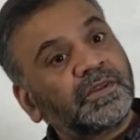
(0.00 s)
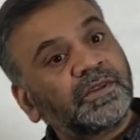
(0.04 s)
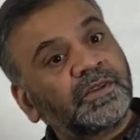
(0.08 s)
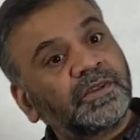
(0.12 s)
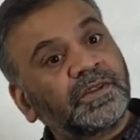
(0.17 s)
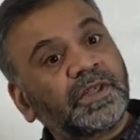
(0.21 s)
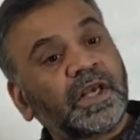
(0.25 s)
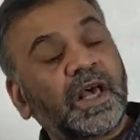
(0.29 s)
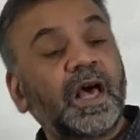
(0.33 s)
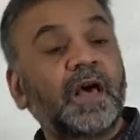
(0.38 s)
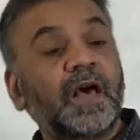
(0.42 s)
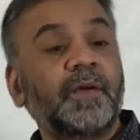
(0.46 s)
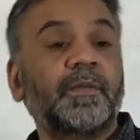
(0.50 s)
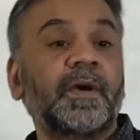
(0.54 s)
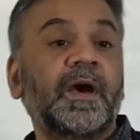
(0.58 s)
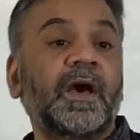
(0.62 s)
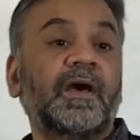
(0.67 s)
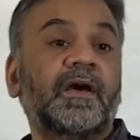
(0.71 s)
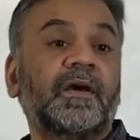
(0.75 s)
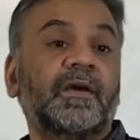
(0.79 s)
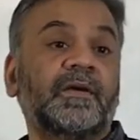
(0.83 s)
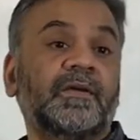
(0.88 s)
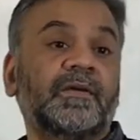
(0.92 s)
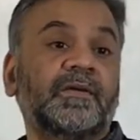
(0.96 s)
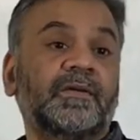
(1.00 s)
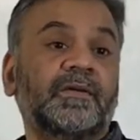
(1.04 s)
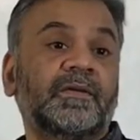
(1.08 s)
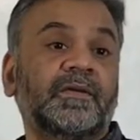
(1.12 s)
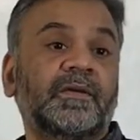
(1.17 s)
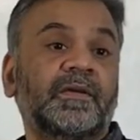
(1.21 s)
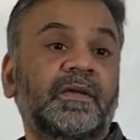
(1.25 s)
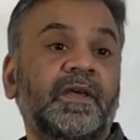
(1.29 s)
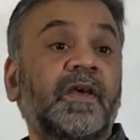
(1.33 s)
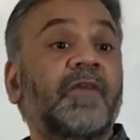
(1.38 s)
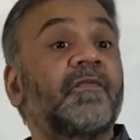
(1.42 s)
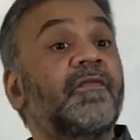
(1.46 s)
Zahaba.
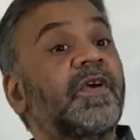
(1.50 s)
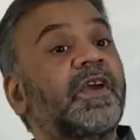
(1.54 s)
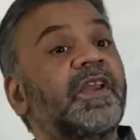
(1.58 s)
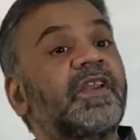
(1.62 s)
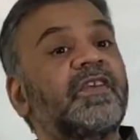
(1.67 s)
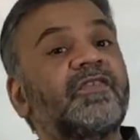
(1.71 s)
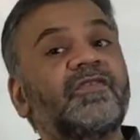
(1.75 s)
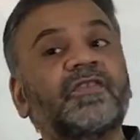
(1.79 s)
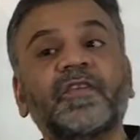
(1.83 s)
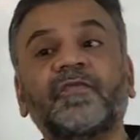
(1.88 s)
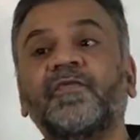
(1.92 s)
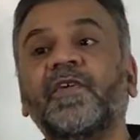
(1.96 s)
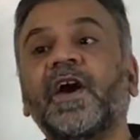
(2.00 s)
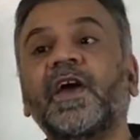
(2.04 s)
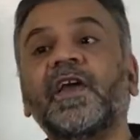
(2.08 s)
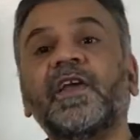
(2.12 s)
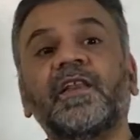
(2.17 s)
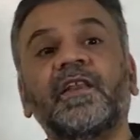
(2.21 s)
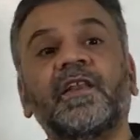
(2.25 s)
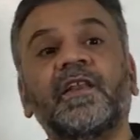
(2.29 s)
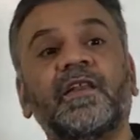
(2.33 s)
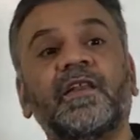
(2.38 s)
Where is the file?